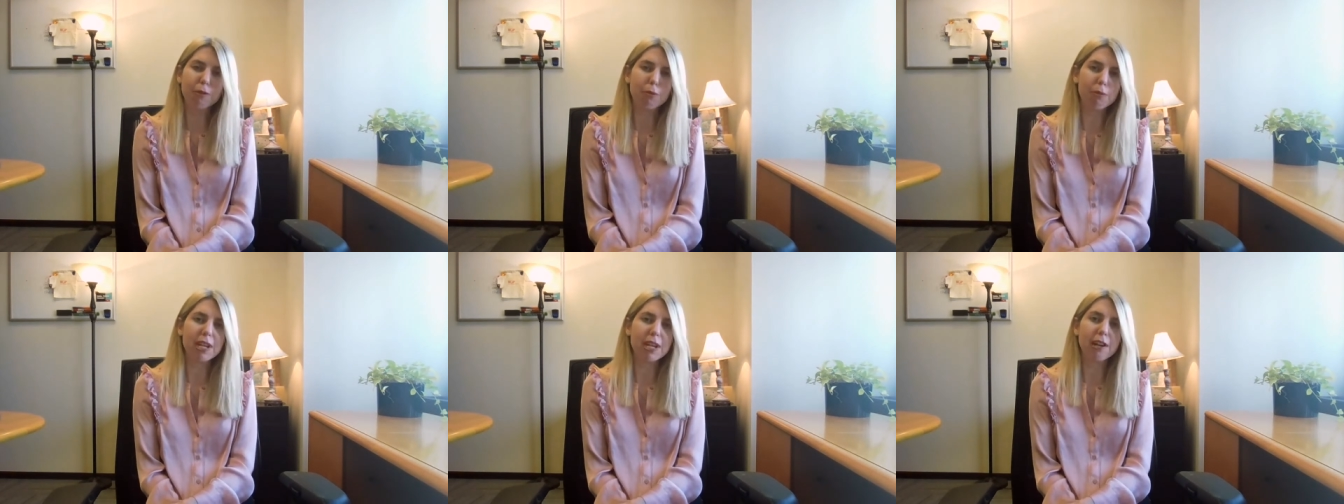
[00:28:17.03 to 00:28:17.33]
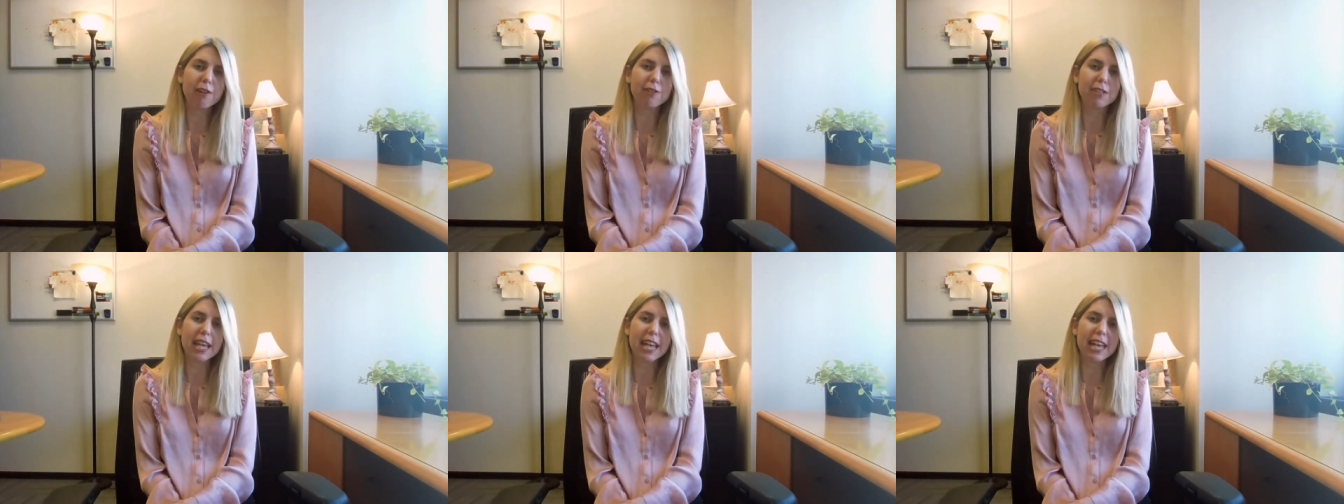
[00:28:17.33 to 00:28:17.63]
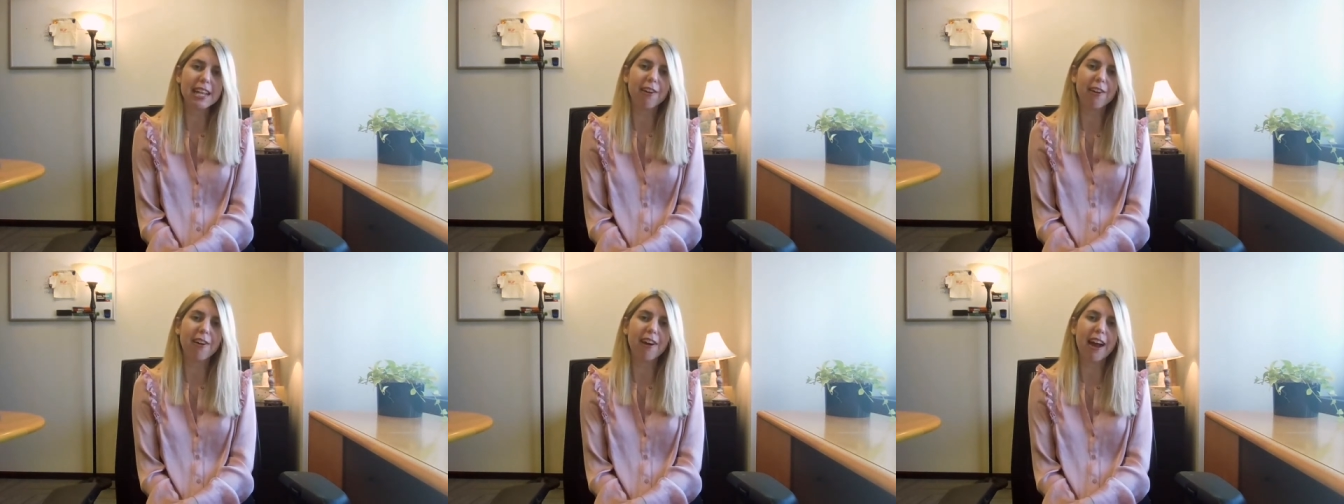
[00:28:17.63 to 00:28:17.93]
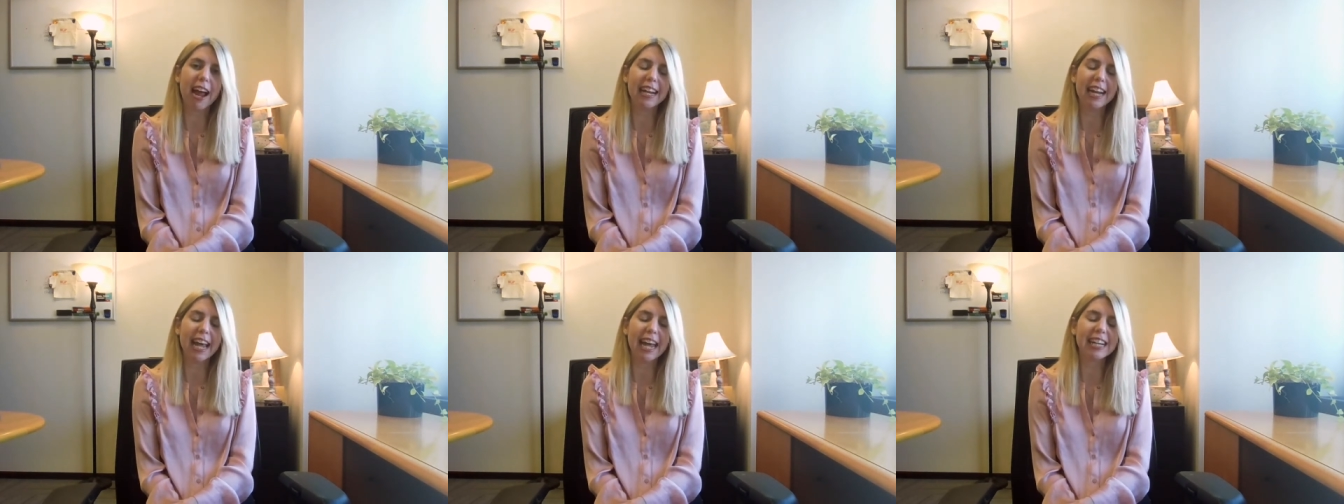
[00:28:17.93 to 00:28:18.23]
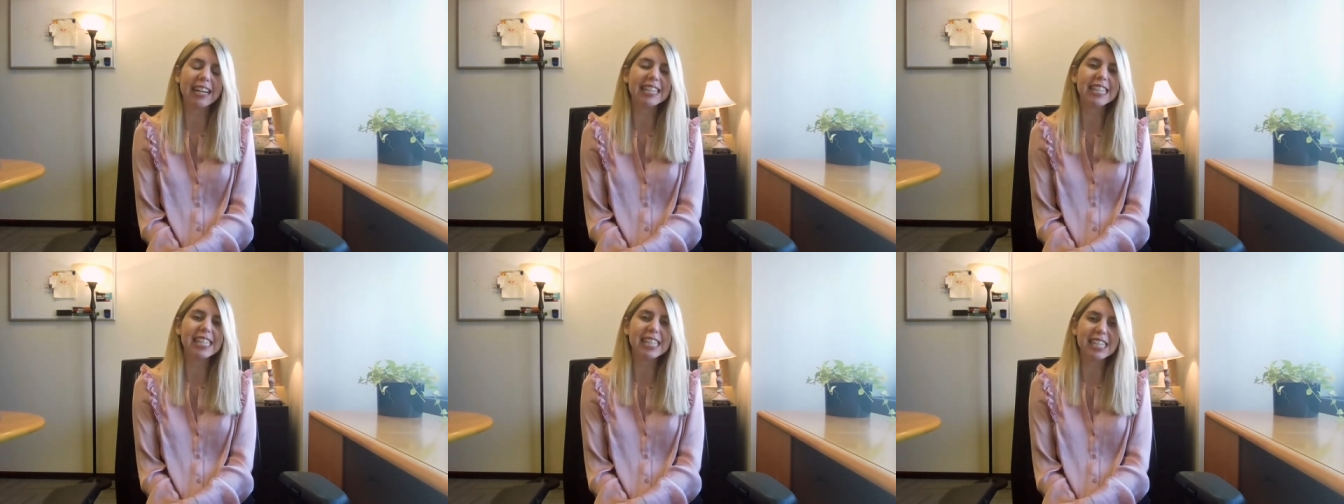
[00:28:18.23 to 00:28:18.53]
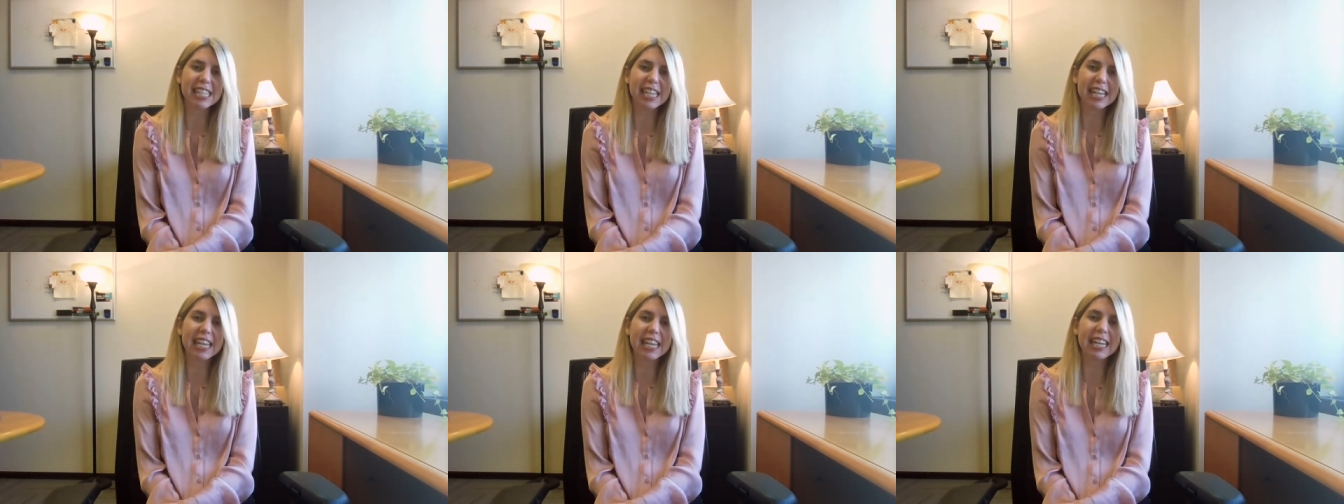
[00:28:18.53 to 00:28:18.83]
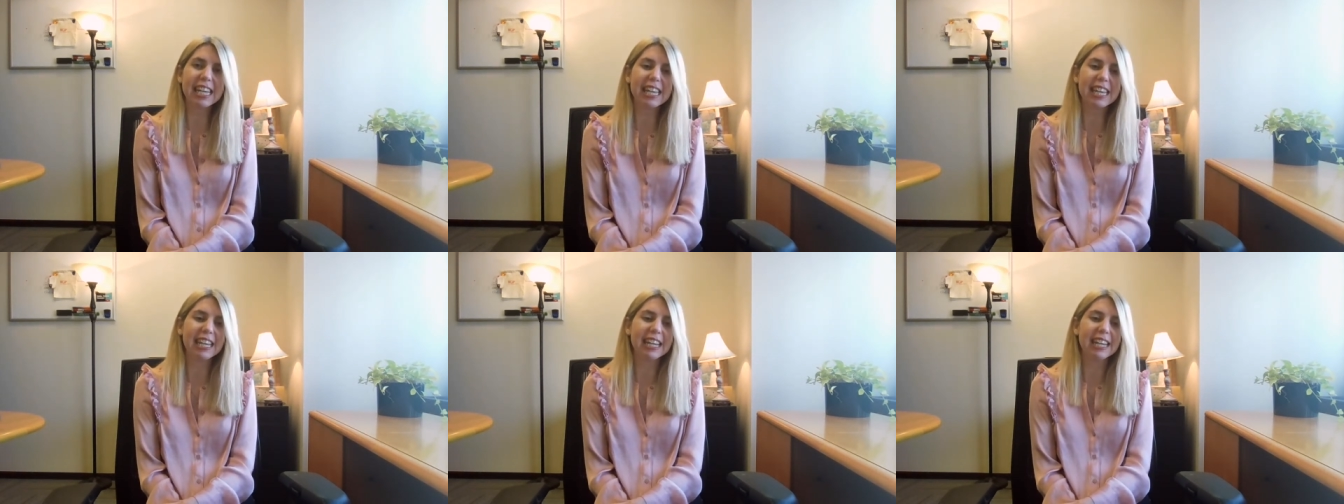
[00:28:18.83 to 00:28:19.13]
three years later, and I can
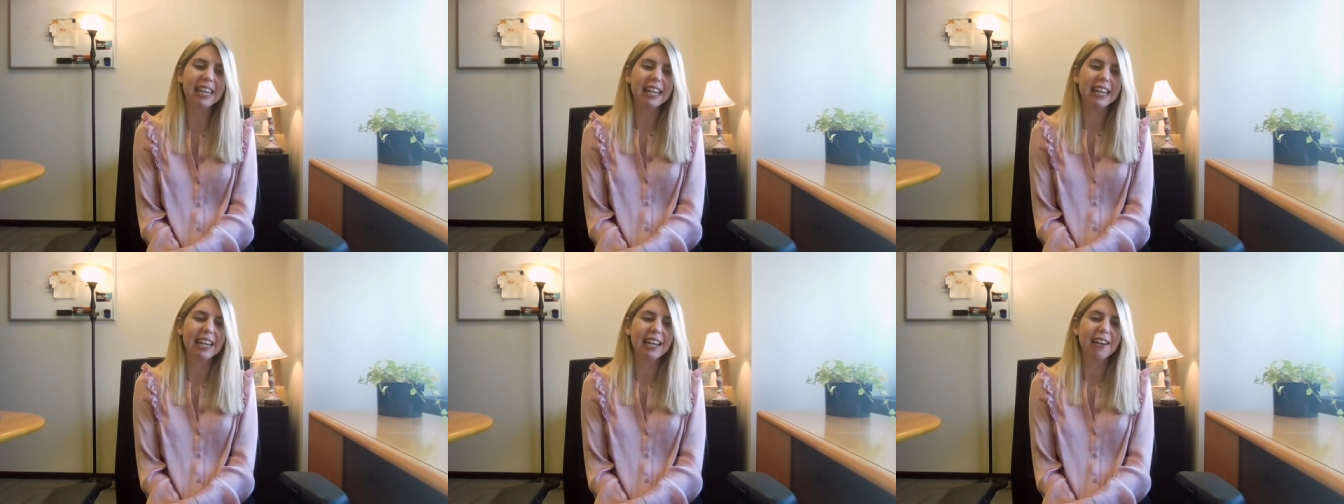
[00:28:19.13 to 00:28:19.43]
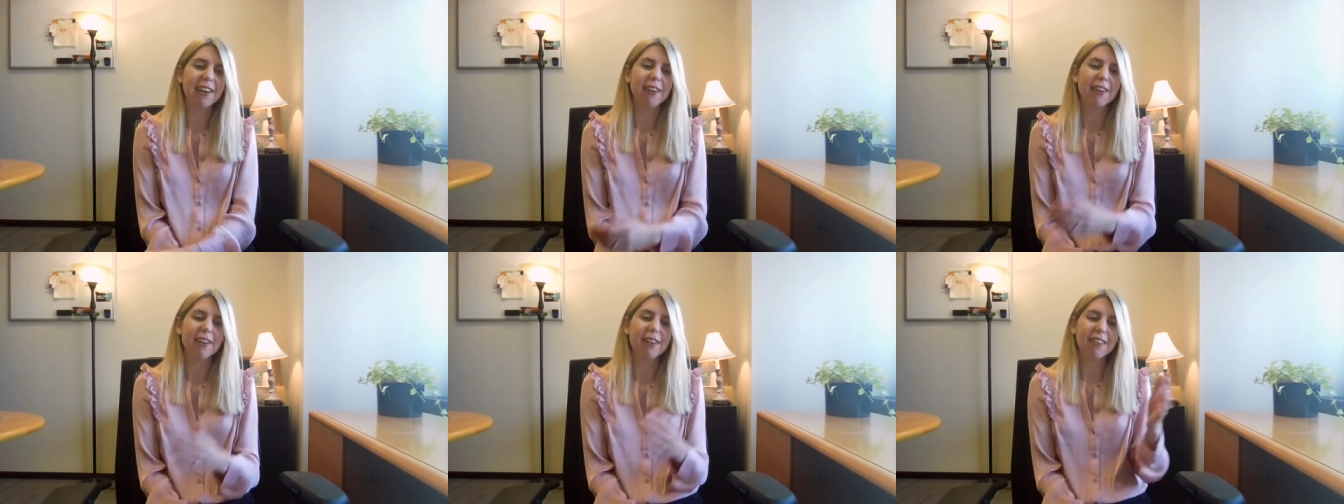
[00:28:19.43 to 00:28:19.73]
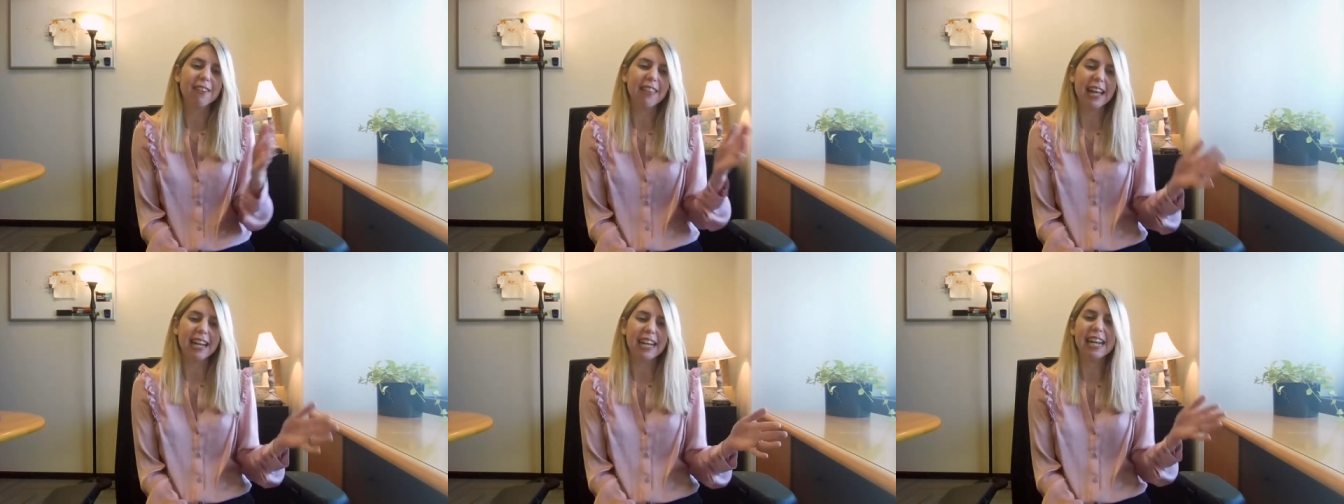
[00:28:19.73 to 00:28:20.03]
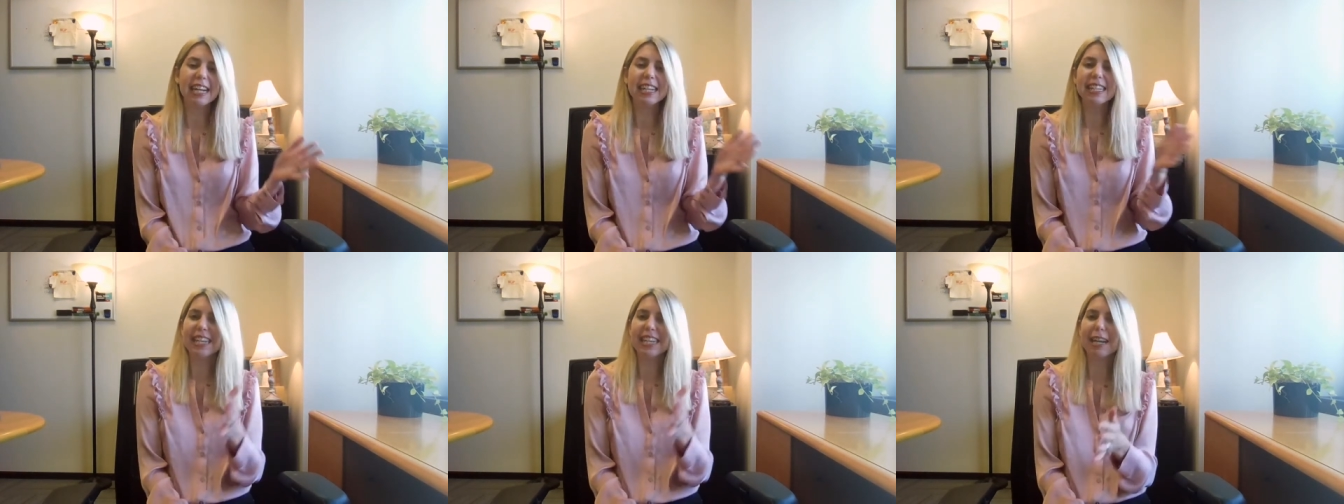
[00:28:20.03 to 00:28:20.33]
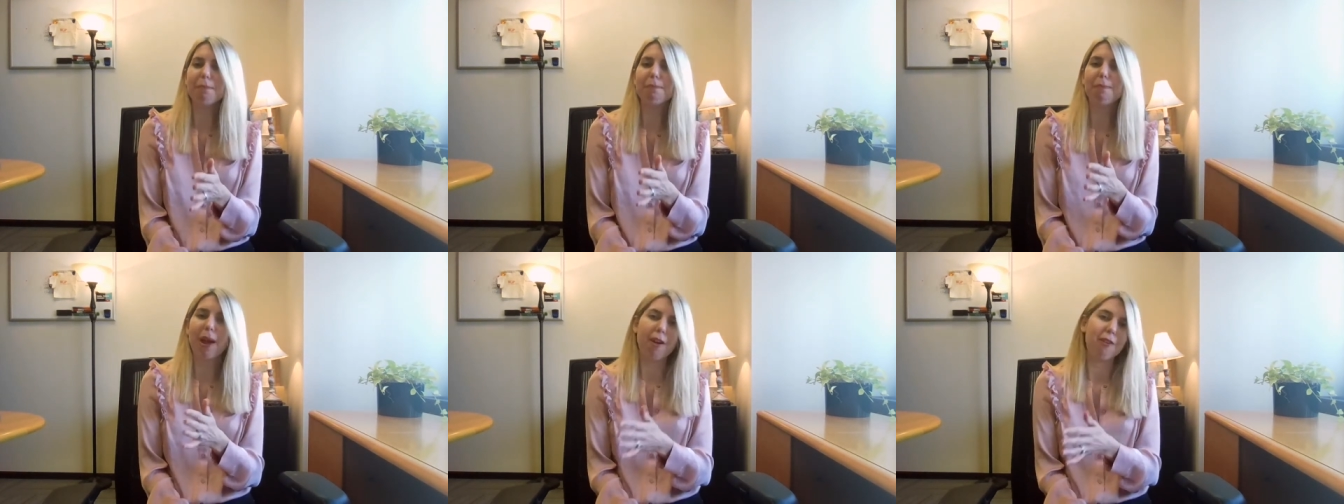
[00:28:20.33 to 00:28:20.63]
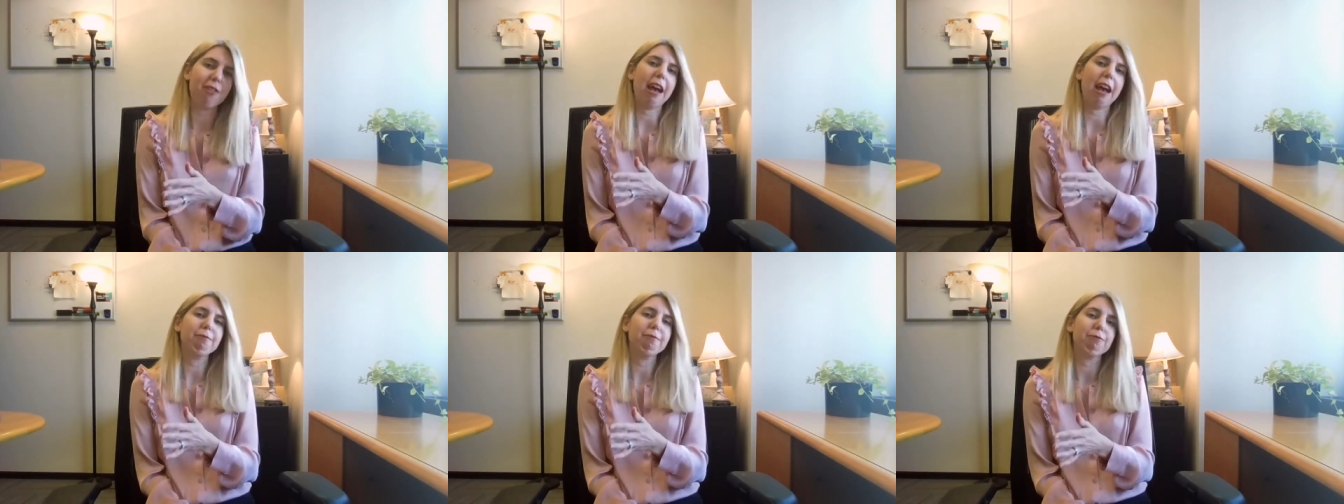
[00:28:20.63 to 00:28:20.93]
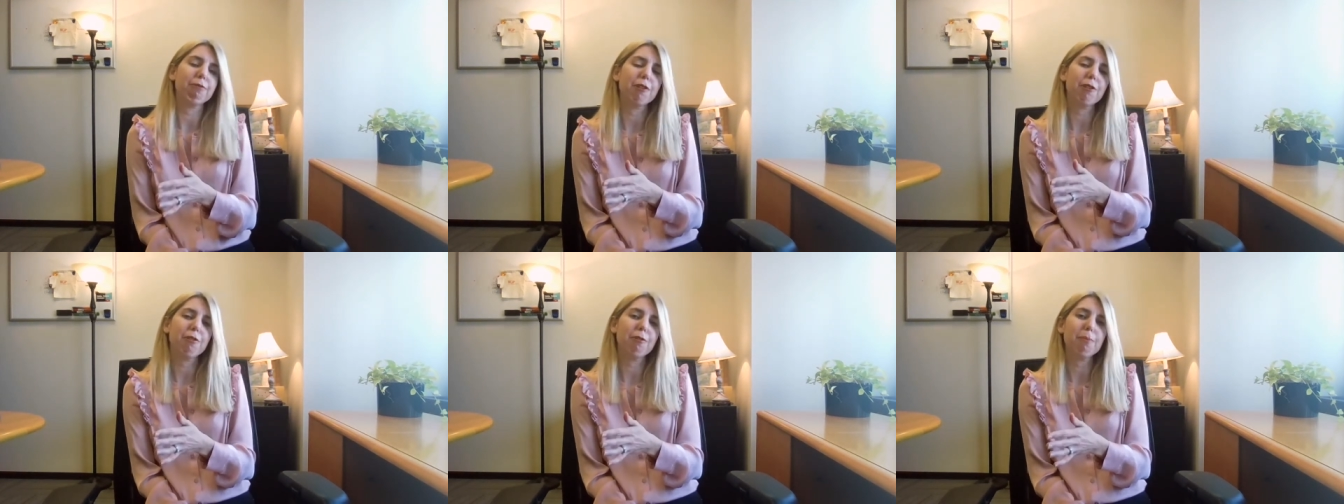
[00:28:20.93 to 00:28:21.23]
see that it did bear that
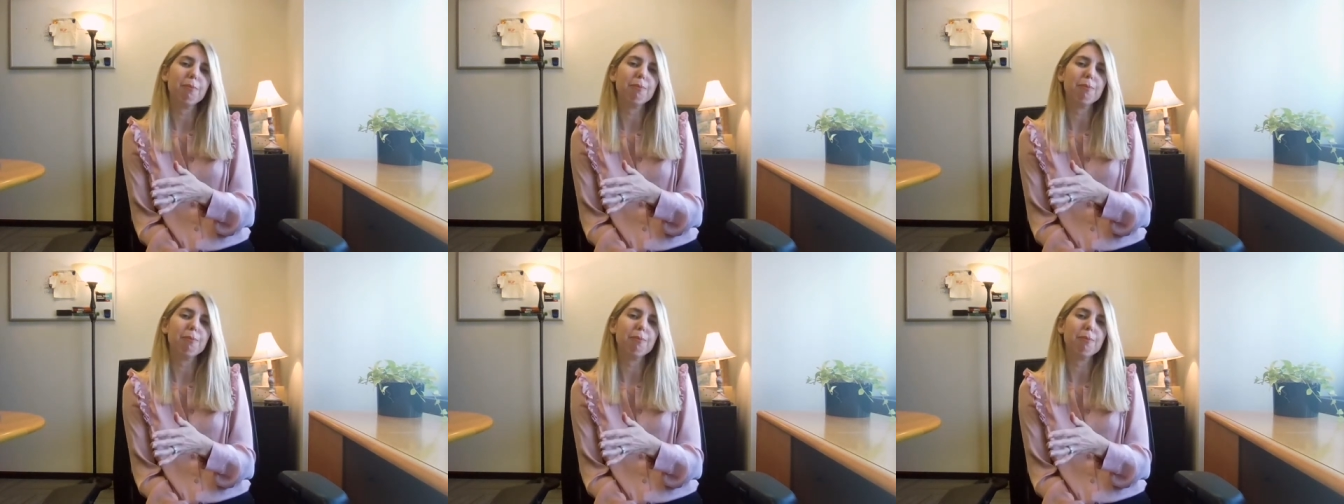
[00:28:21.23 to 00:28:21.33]
fruit,